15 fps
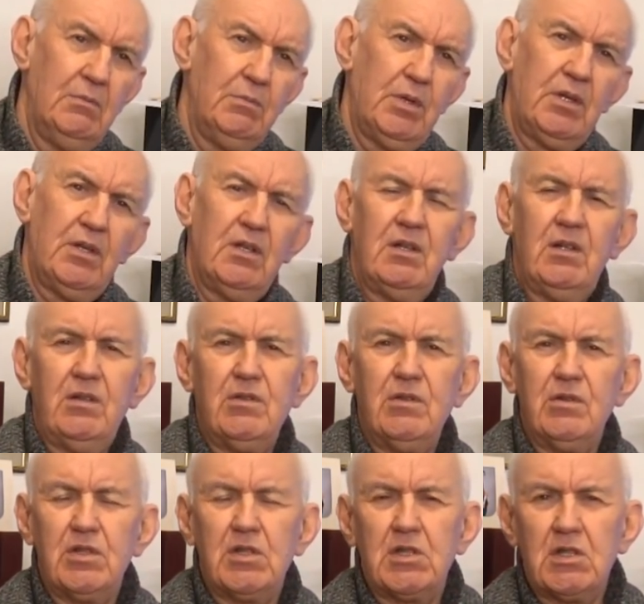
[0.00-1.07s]
But are
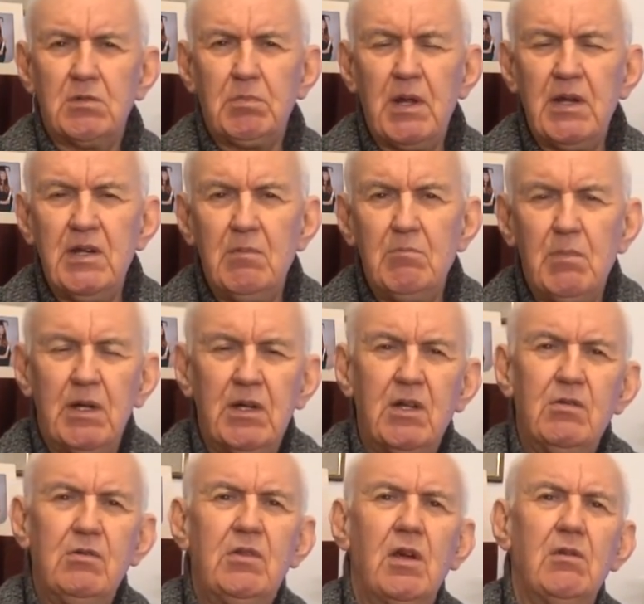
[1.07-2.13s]
you spending money
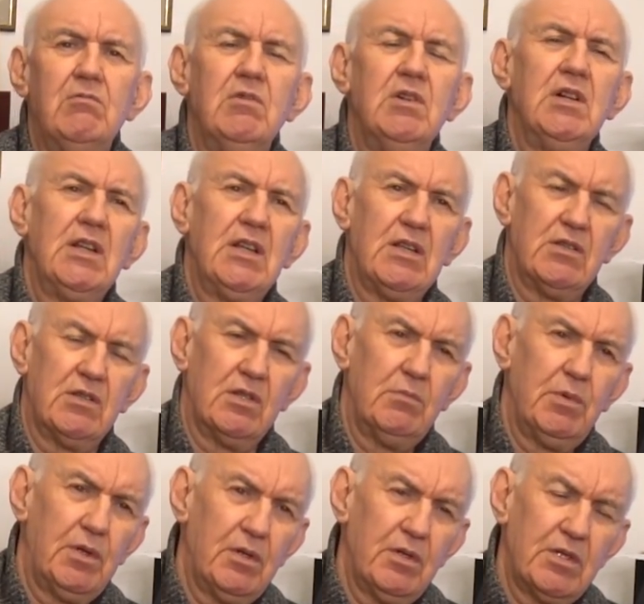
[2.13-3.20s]
you don't need to?
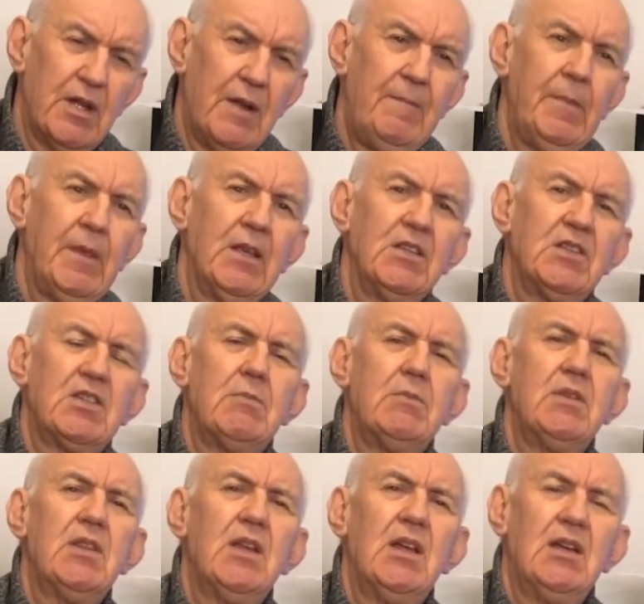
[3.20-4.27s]
Because some
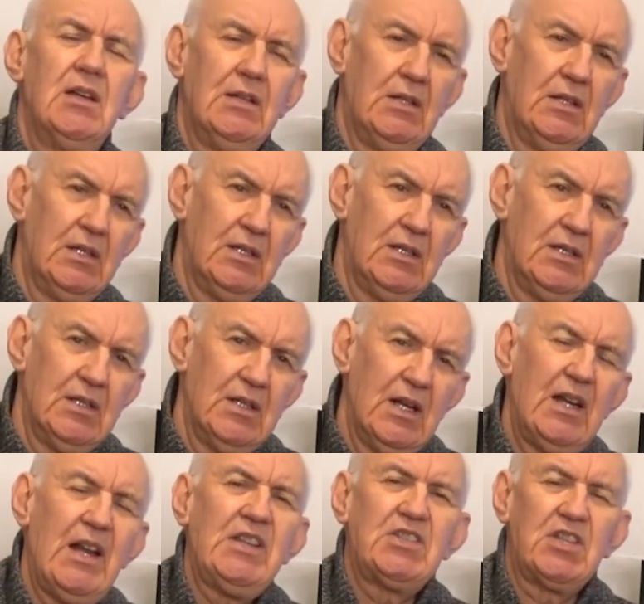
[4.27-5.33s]
of the
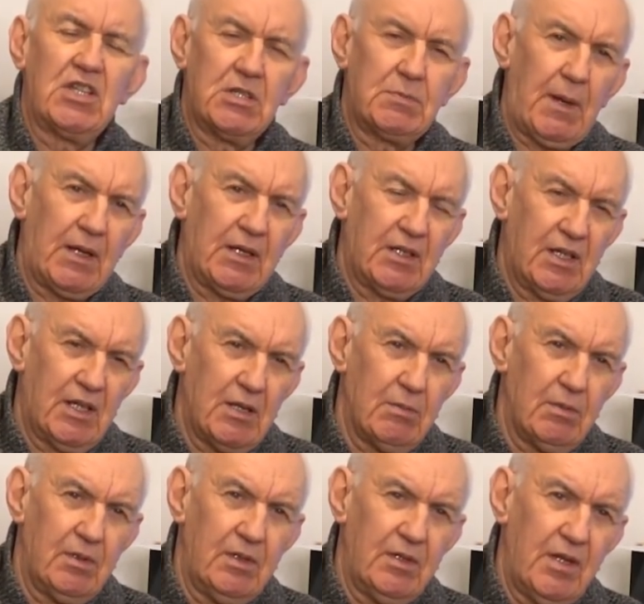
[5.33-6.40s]
lesser spec
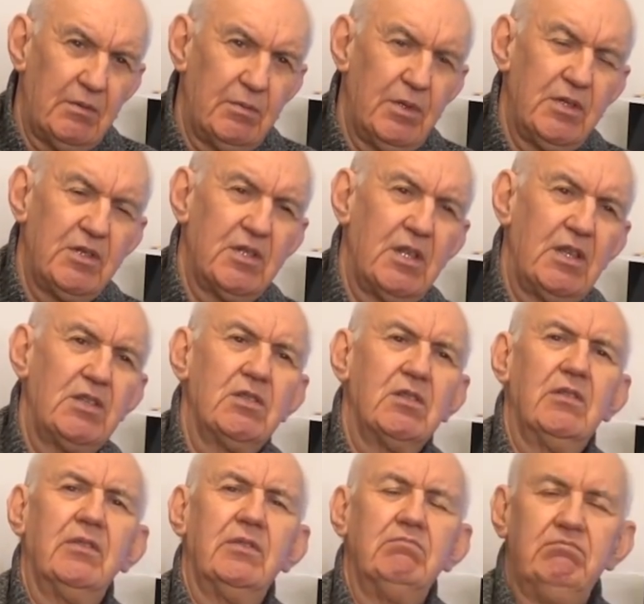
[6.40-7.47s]
cable, in other words, the sort
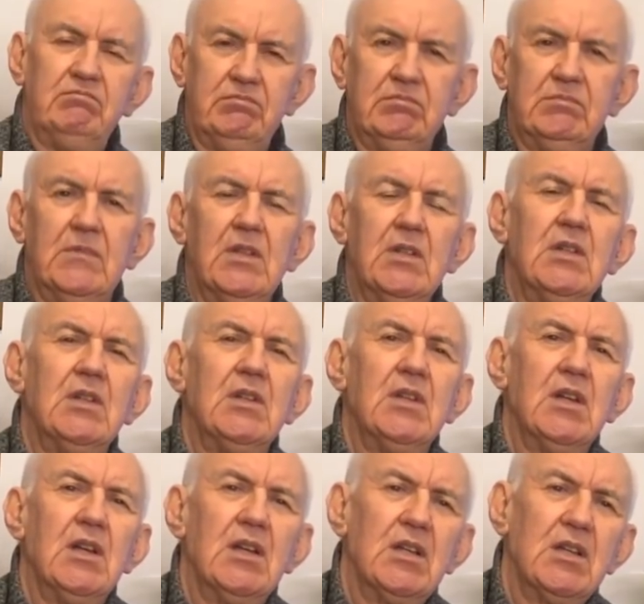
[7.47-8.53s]
of
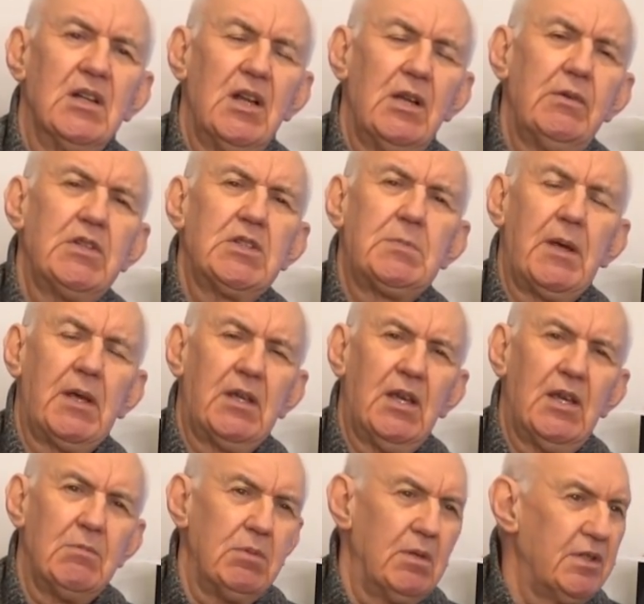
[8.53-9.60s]
uh, lower spec
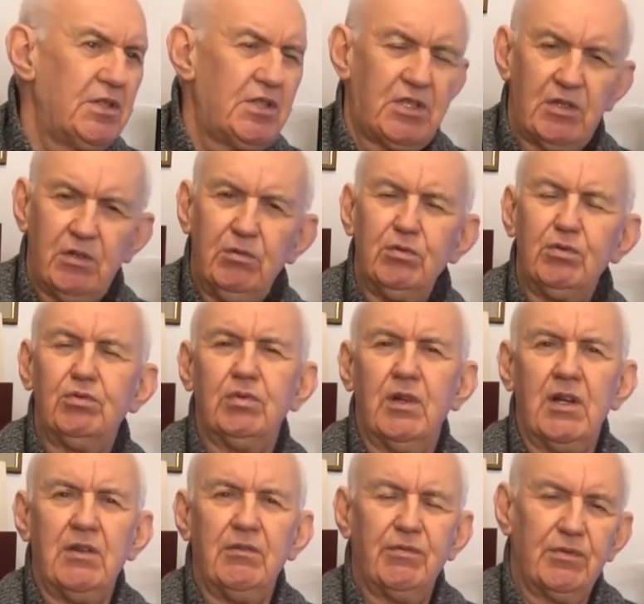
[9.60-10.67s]
cable, is still
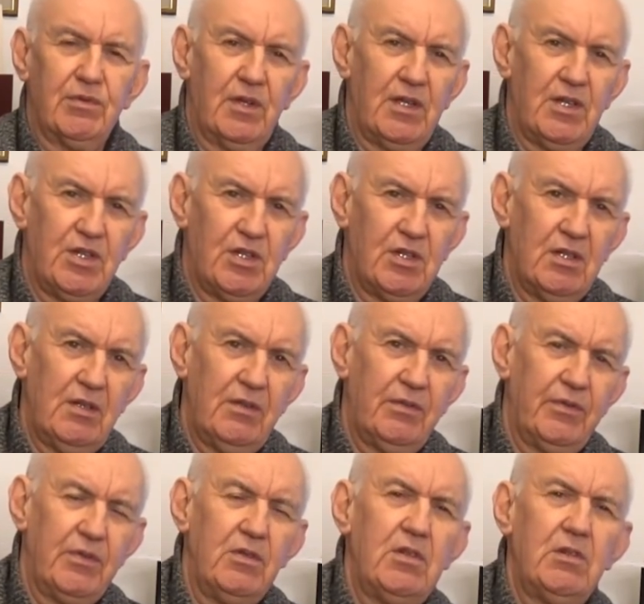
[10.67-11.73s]
great for
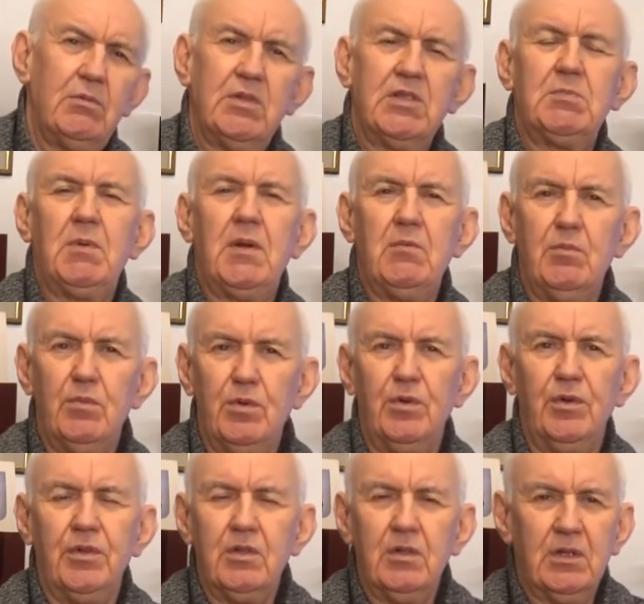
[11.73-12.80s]
HF, and you don't want to spend
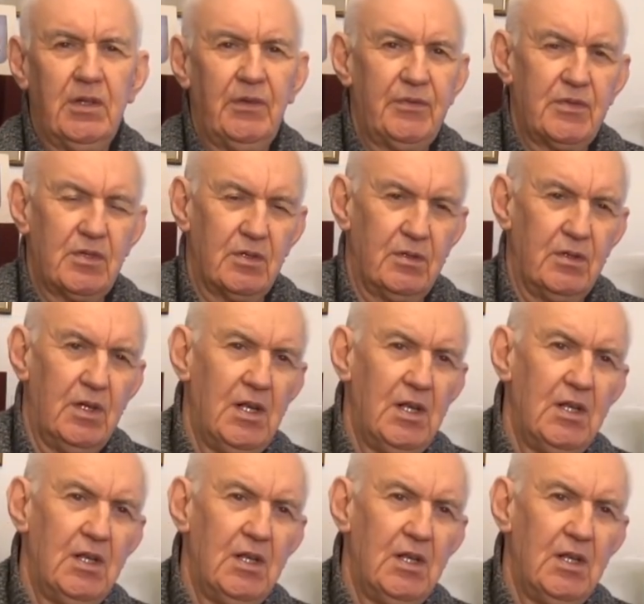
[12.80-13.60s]
more than you have to.